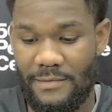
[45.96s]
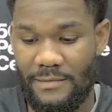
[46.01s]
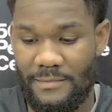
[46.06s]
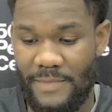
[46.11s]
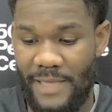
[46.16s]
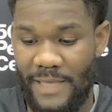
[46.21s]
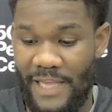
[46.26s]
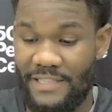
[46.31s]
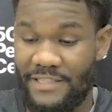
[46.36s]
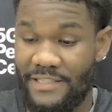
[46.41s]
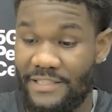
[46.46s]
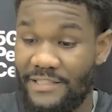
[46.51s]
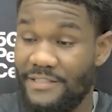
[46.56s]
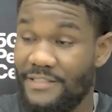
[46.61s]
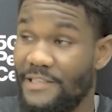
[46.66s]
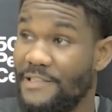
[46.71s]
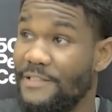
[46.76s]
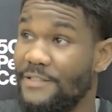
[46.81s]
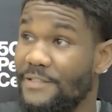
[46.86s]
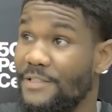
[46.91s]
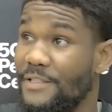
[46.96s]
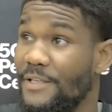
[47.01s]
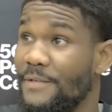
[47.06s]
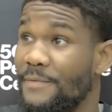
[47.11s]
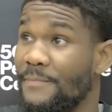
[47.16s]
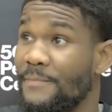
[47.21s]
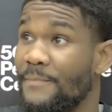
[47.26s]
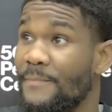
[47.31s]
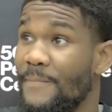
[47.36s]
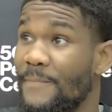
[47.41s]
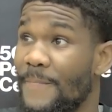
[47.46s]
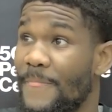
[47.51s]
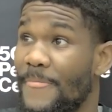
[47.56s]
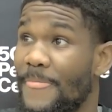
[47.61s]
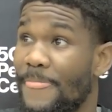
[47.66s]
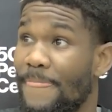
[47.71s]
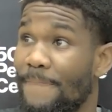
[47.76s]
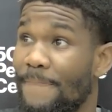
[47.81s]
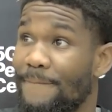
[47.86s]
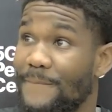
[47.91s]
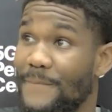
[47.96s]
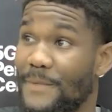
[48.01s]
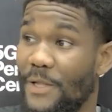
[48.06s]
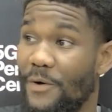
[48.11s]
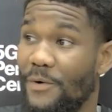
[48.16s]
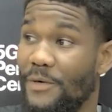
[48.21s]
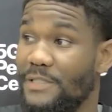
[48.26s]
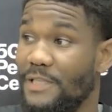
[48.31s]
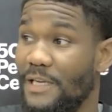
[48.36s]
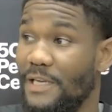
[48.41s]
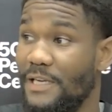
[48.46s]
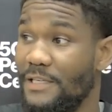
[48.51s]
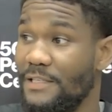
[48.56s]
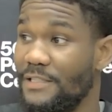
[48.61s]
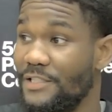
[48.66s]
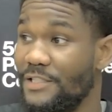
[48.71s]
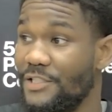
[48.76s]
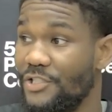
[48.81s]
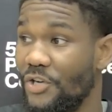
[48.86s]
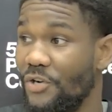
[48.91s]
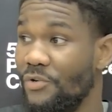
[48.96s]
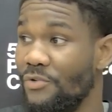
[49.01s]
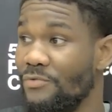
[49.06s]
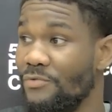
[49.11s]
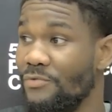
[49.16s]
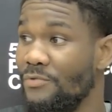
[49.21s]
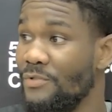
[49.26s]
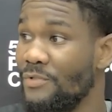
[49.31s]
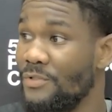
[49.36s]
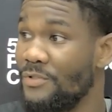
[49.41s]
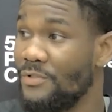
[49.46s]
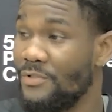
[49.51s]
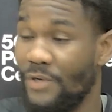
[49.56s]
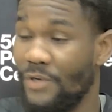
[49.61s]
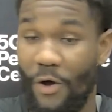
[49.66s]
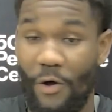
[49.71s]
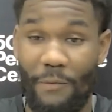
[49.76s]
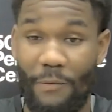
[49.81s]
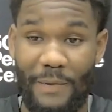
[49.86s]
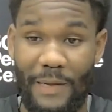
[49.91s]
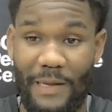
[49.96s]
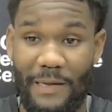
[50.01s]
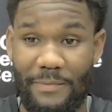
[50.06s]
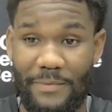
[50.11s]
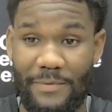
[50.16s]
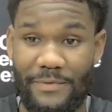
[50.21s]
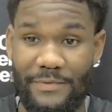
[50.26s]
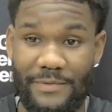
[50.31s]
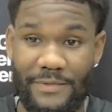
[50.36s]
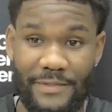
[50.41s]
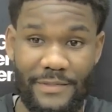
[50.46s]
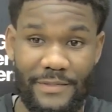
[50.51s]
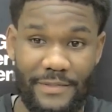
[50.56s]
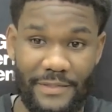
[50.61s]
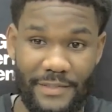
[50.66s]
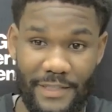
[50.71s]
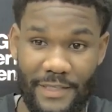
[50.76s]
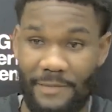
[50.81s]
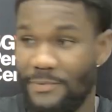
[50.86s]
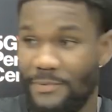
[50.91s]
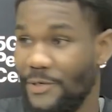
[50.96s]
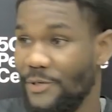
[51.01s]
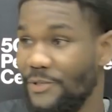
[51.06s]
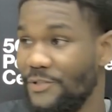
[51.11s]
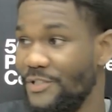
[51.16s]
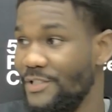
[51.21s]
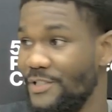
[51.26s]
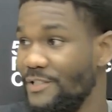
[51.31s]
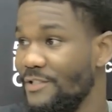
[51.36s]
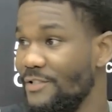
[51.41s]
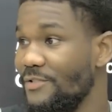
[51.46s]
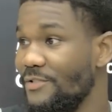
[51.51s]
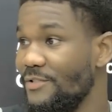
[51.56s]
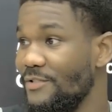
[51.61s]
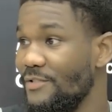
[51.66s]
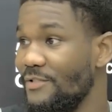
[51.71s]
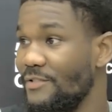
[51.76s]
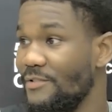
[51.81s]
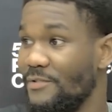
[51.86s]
Man, it's consistency. You know, it's shown on paper, in person.